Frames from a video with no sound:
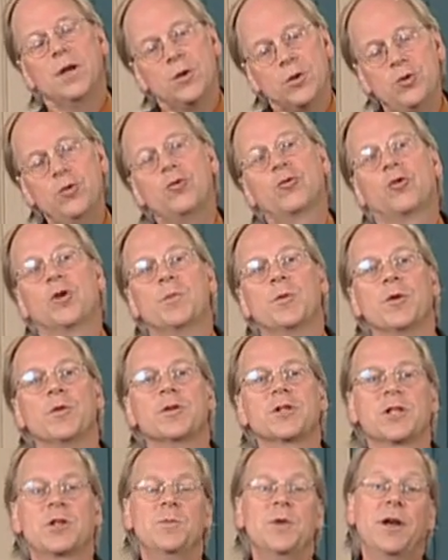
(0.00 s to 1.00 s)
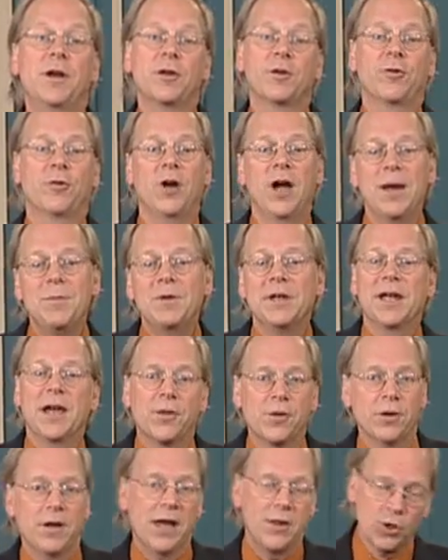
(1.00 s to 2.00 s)
2 criminals committed a crime
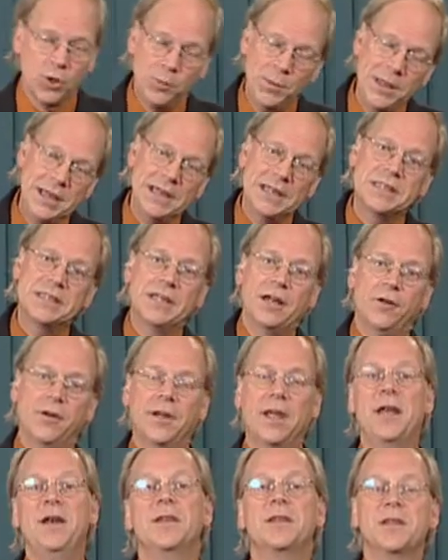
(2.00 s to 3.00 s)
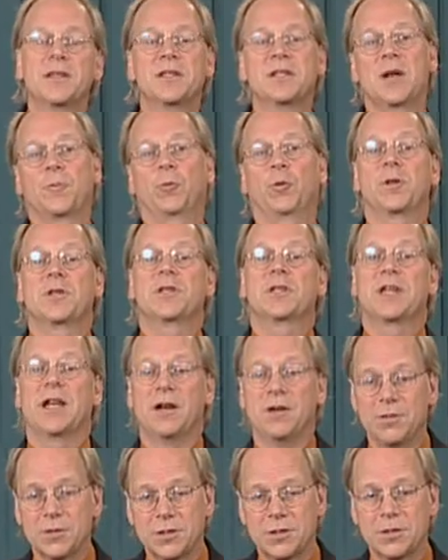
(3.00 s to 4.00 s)
together and they're being interrogated in separate
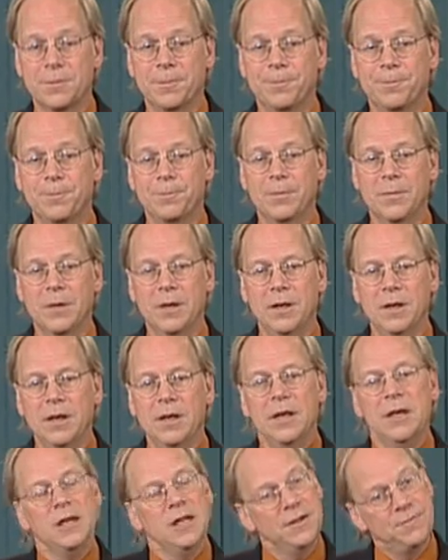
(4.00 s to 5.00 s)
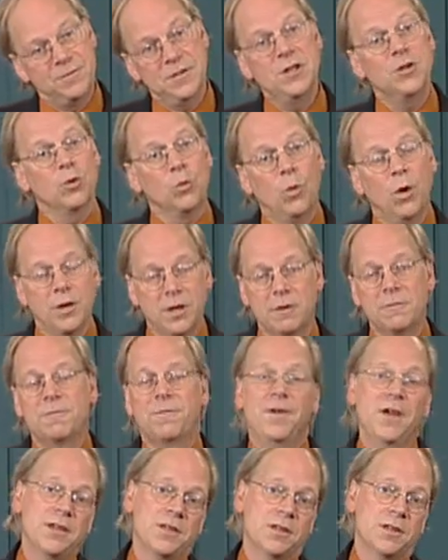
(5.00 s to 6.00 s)
cells. If neither one
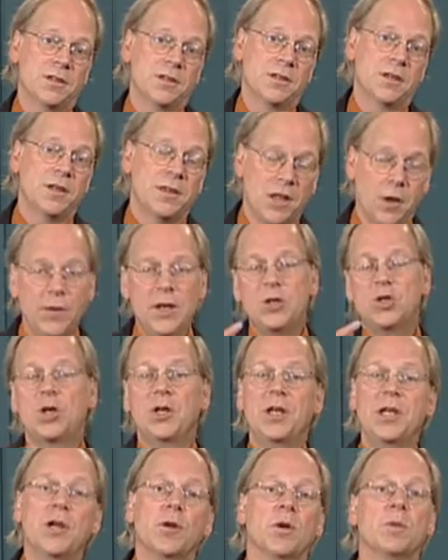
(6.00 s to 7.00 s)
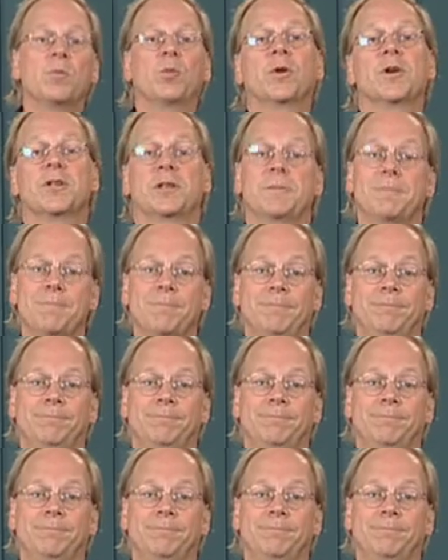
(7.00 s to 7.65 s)
confesses, they'll each get a year in prison.